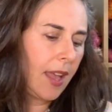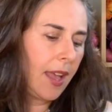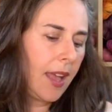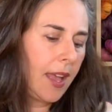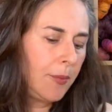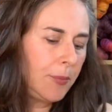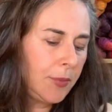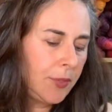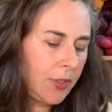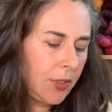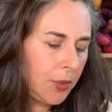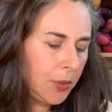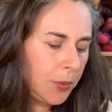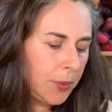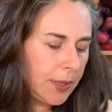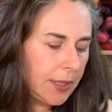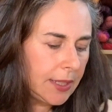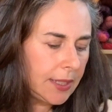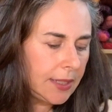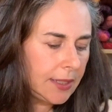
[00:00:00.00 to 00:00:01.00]
I'm
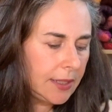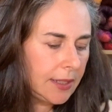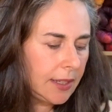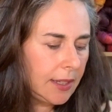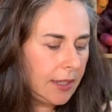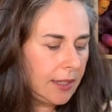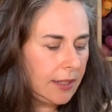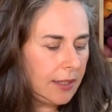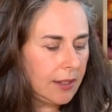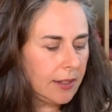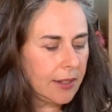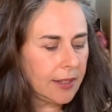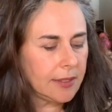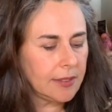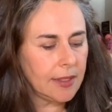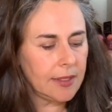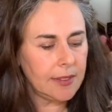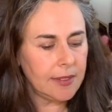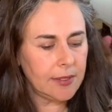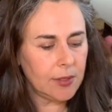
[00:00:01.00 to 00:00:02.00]
doing, all right,
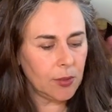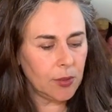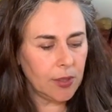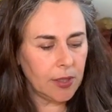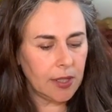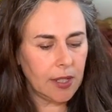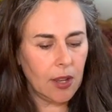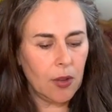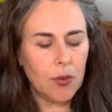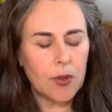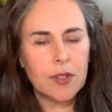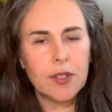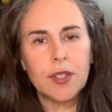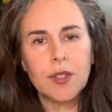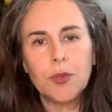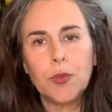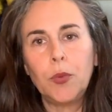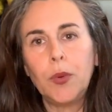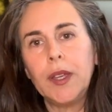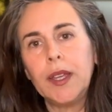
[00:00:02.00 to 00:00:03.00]
let's sort of go
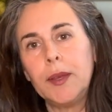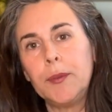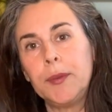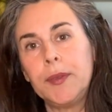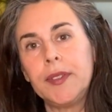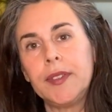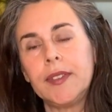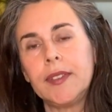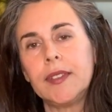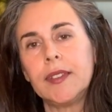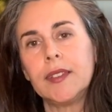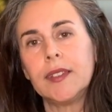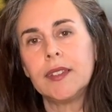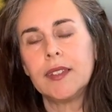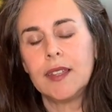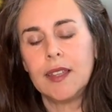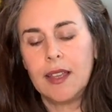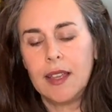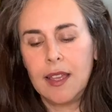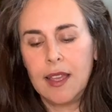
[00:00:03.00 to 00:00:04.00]
into WIPs.
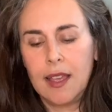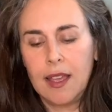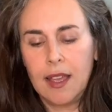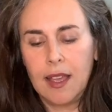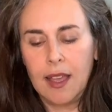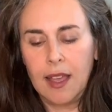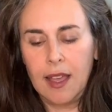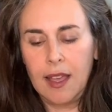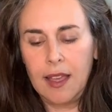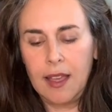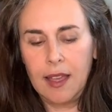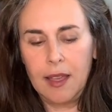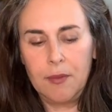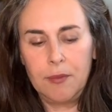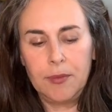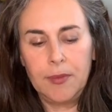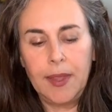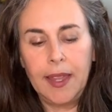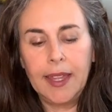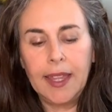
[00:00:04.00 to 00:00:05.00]

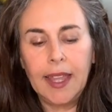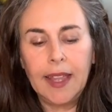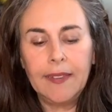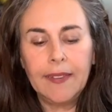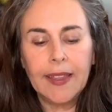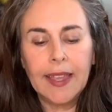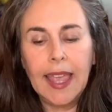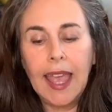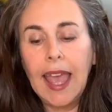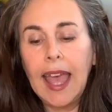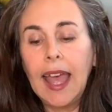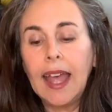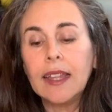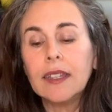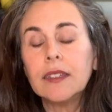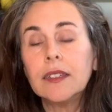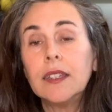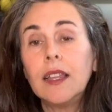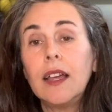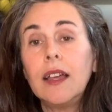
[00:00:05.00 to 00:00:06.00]
I'm making the
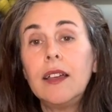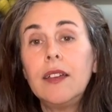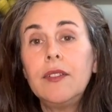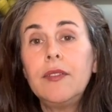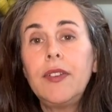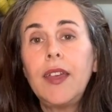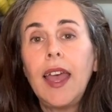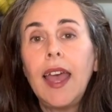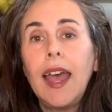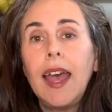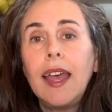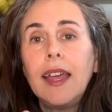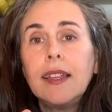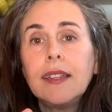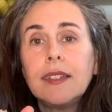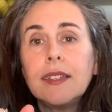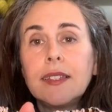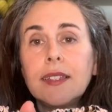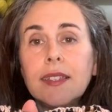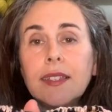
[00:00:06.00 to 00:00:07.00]
cat love
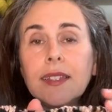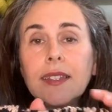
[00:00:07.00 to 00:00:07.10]
hat.